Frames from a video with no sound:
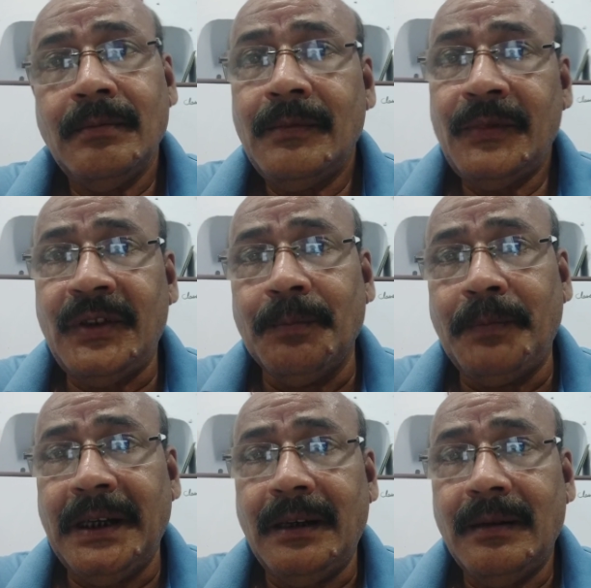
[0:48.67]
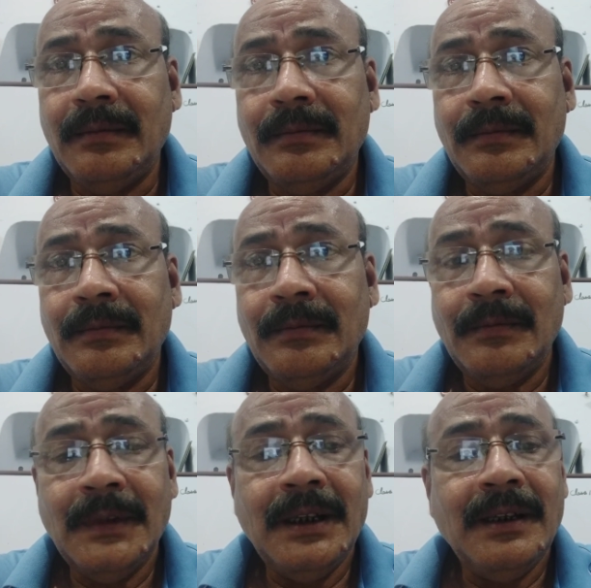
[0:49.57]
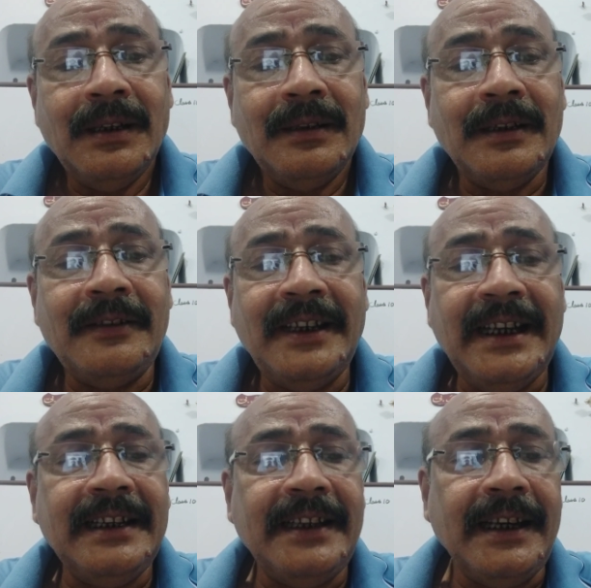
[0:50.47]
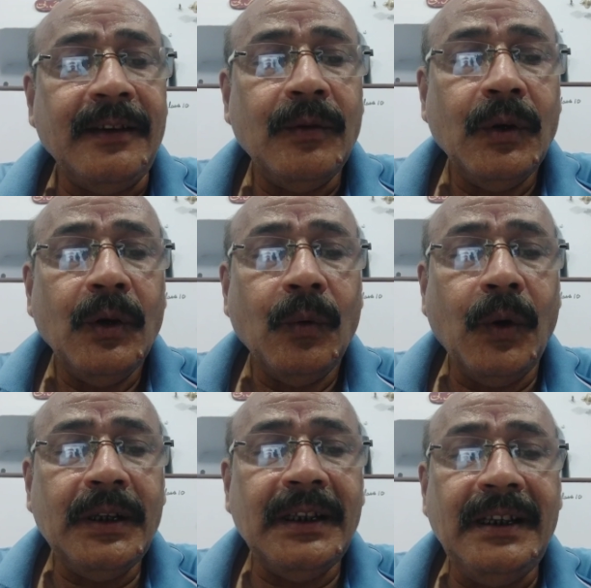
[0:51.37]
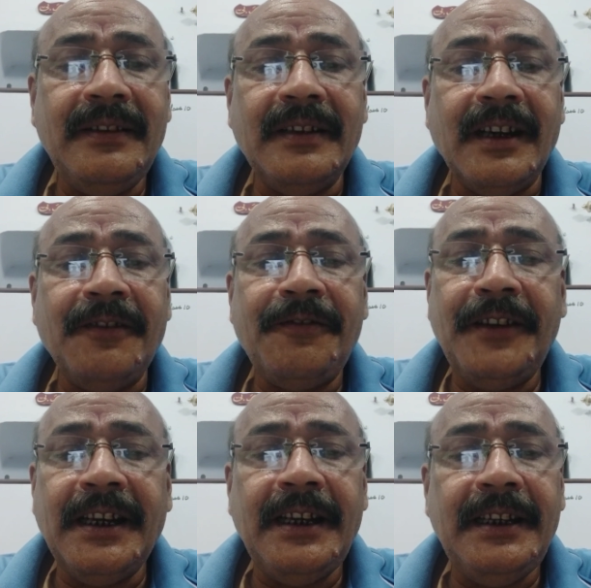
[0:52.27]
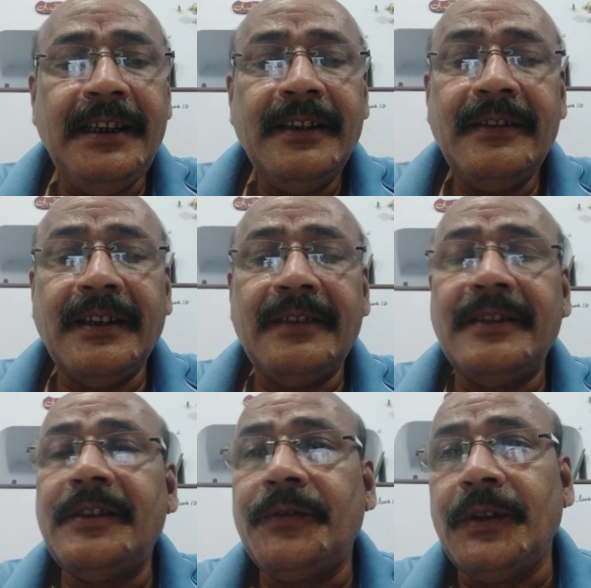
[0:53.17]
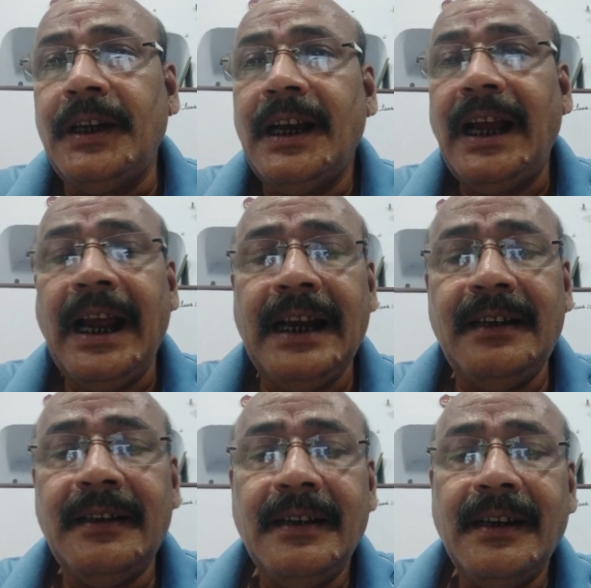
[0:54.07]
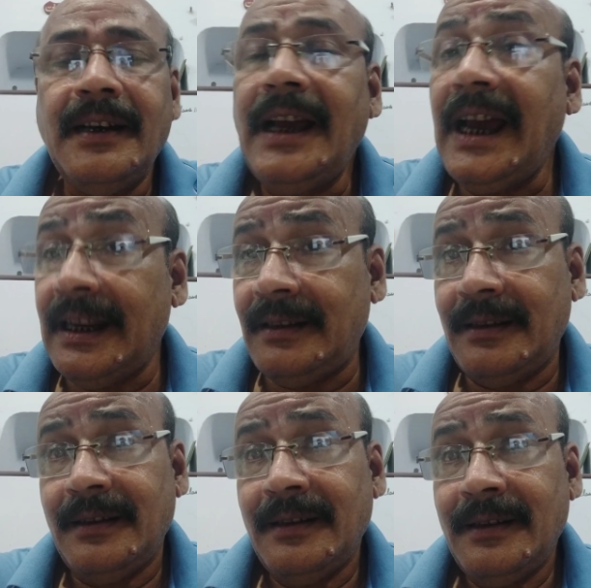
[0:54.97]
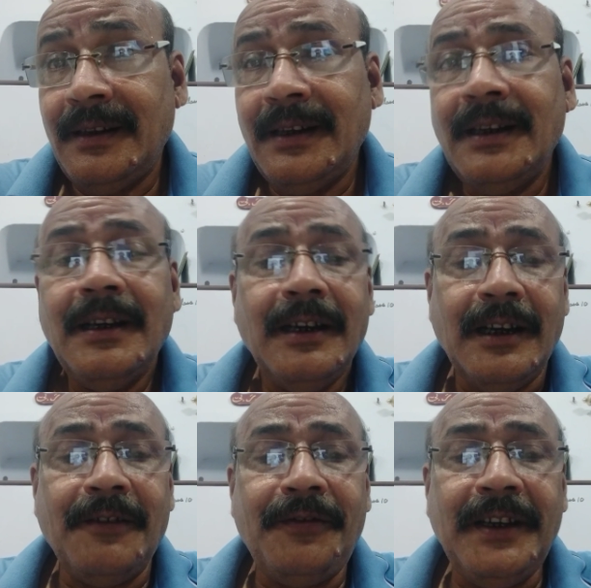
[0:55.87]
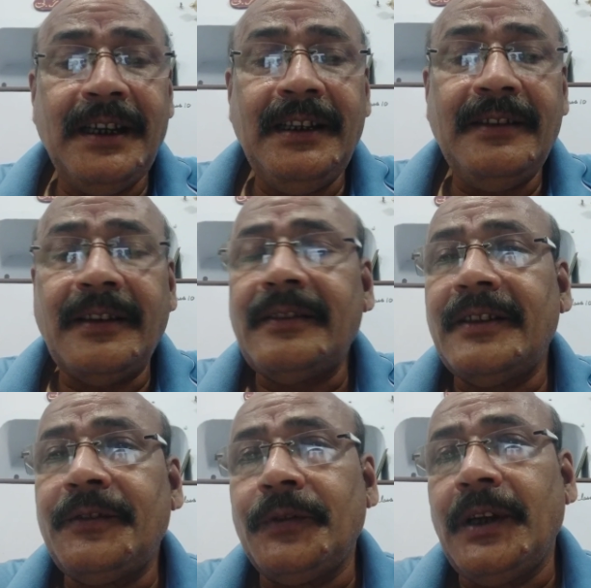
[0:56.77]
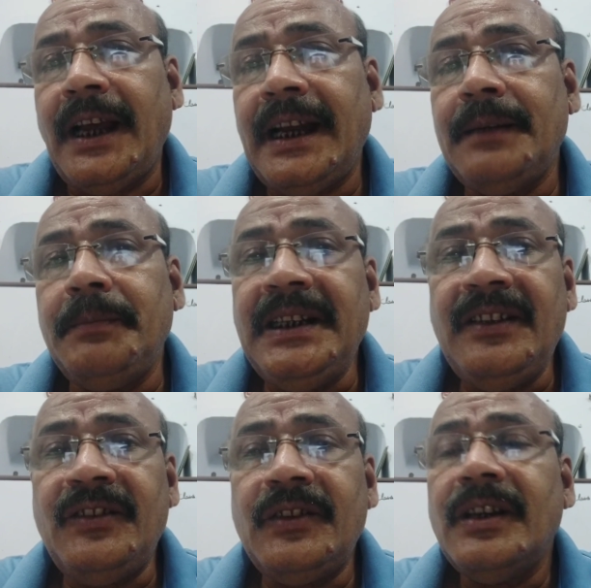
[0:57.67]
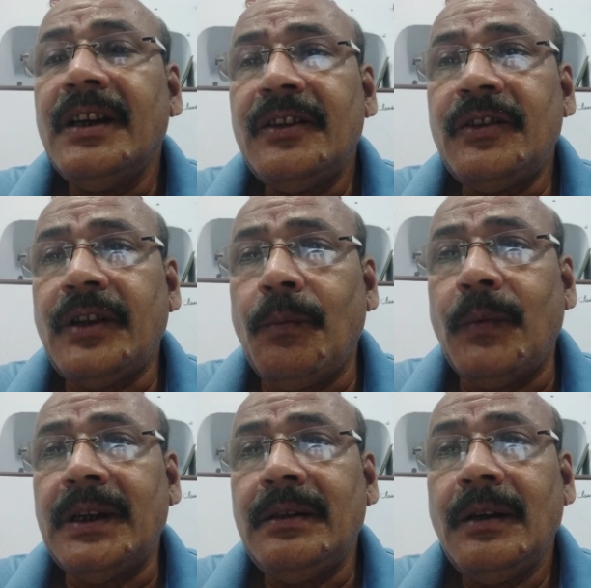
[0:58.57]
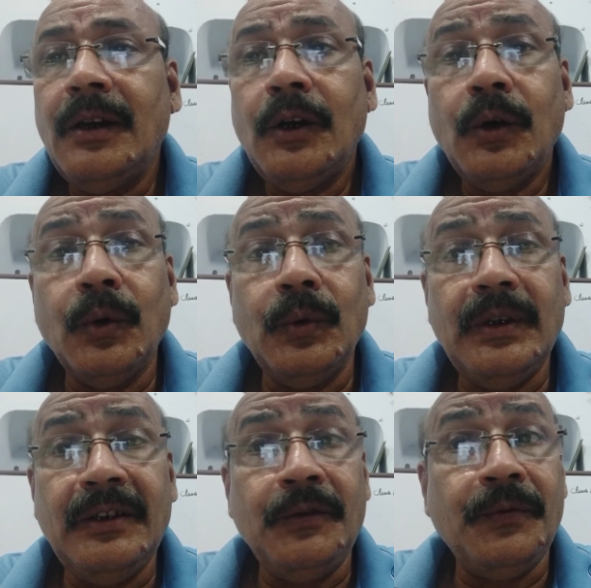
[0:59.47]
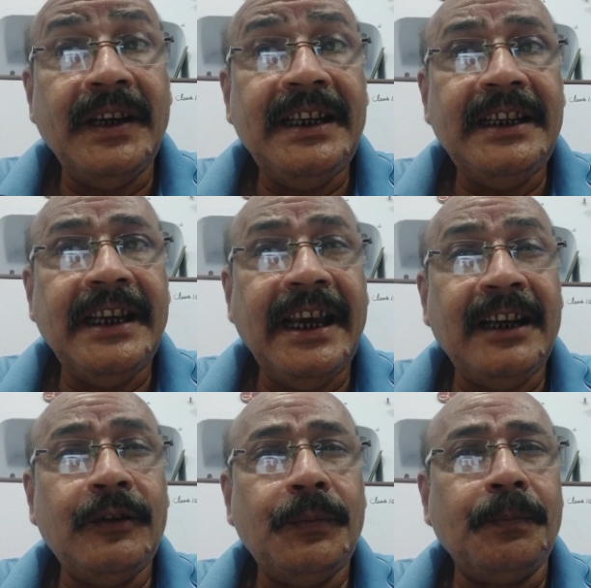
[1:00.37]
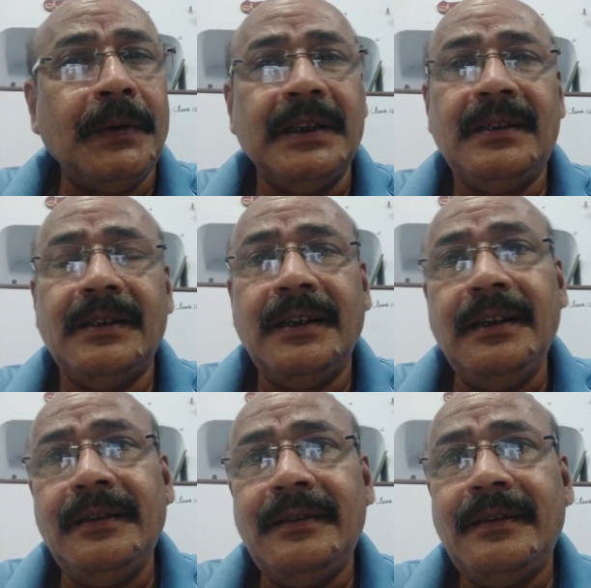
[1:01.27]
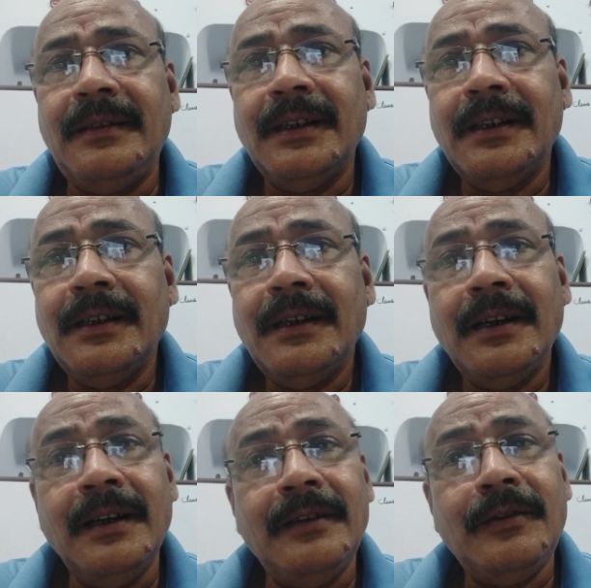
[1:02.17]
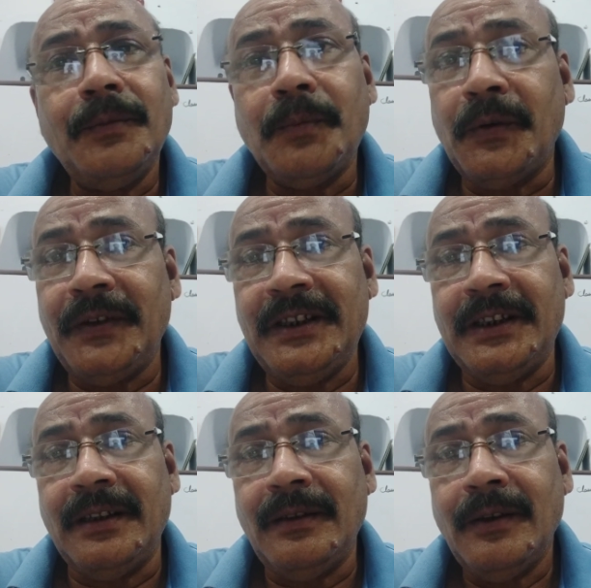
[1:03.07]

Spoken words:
Simple. The second thing, what is a fairly successful hand at? A fairly successful hand means someone who is very expert in his profession